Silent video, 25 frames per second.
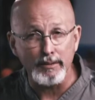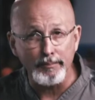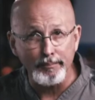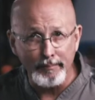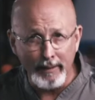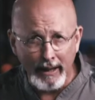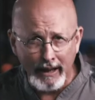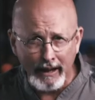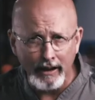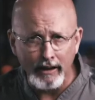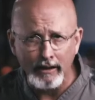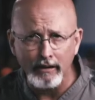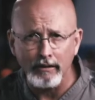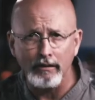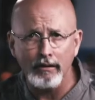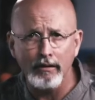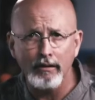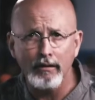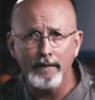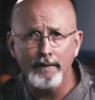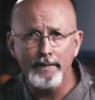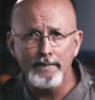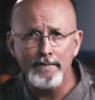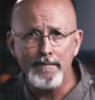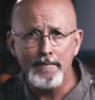the man
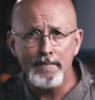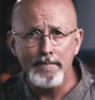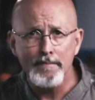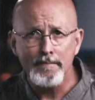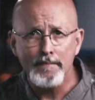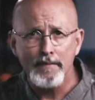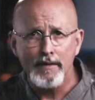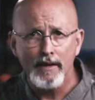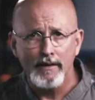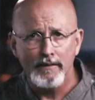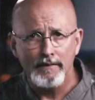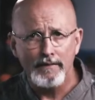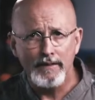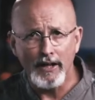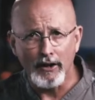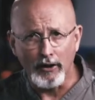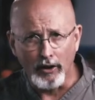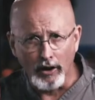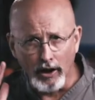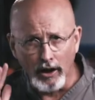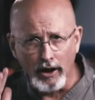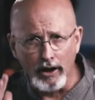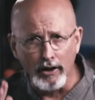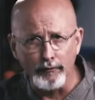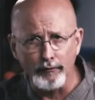that
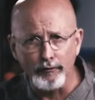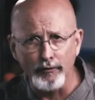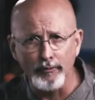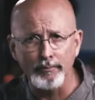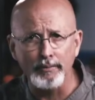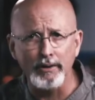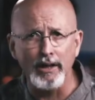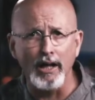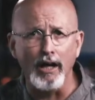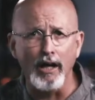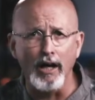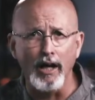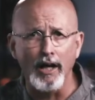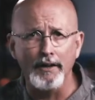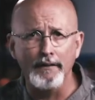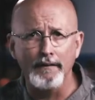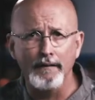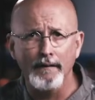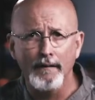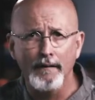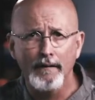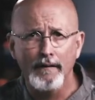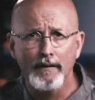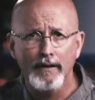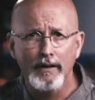heard from God,
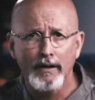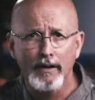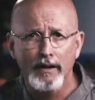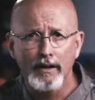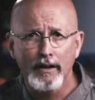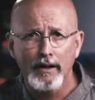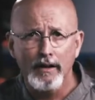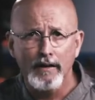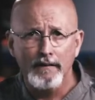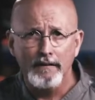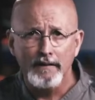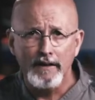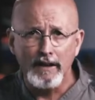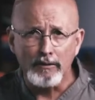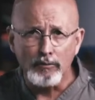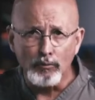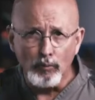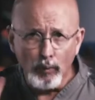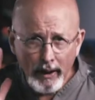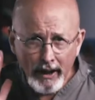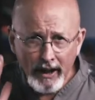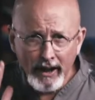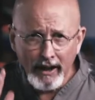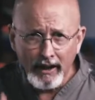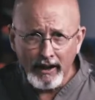that
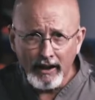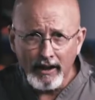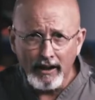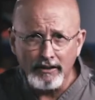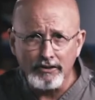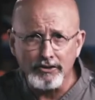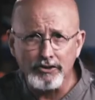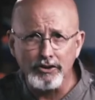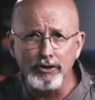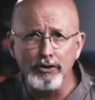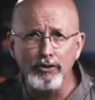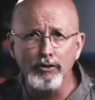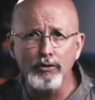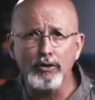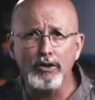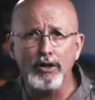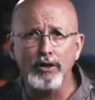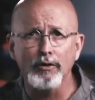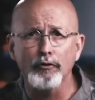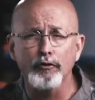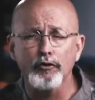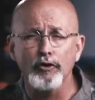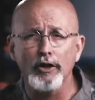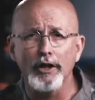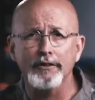went to
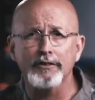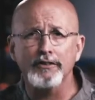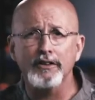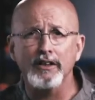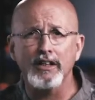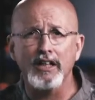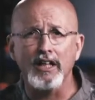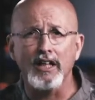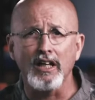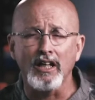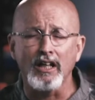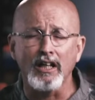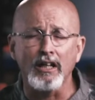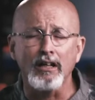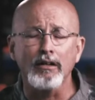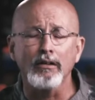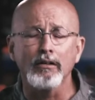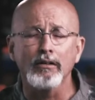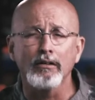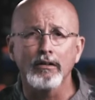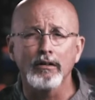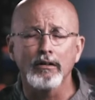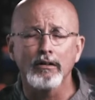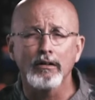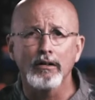confront the king,
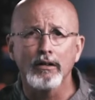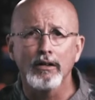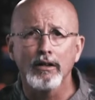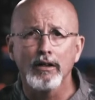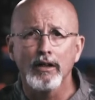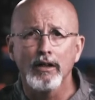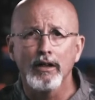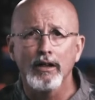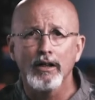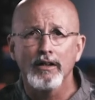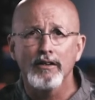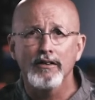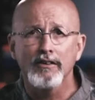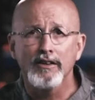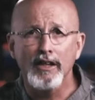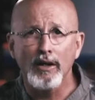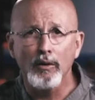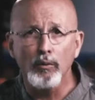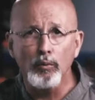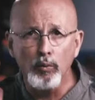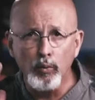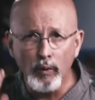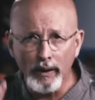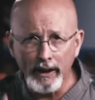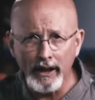
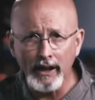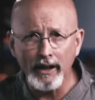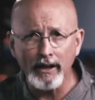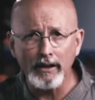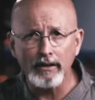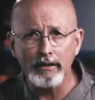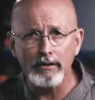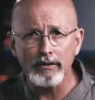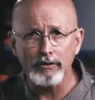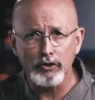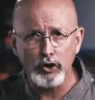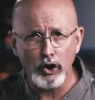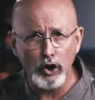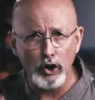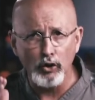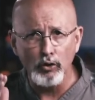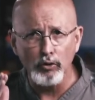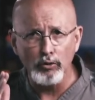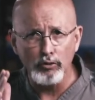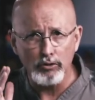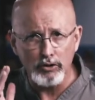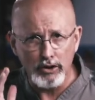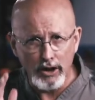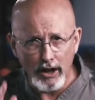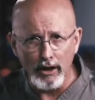that went
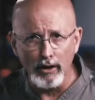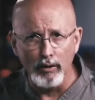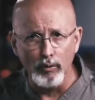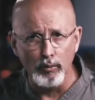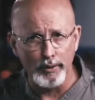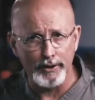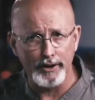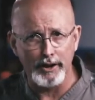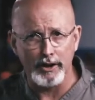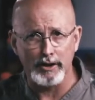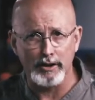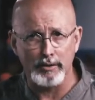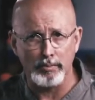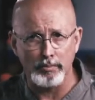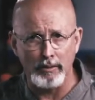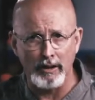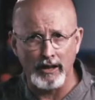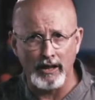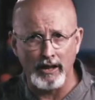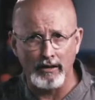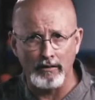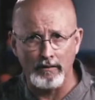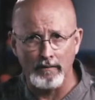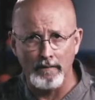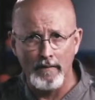to deal with this
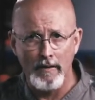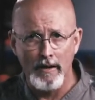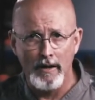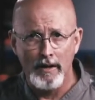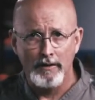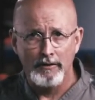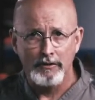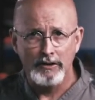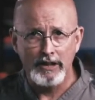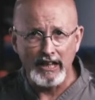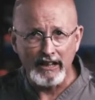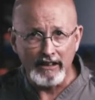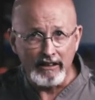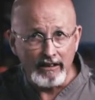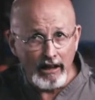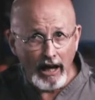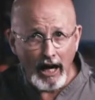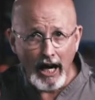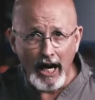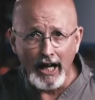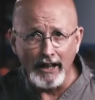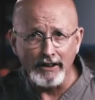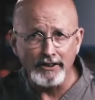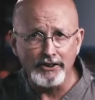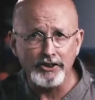man, that
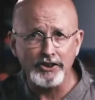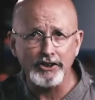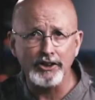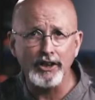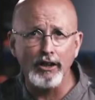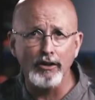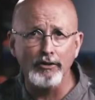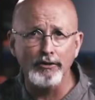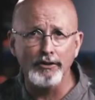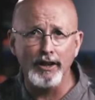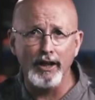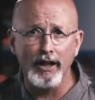God showed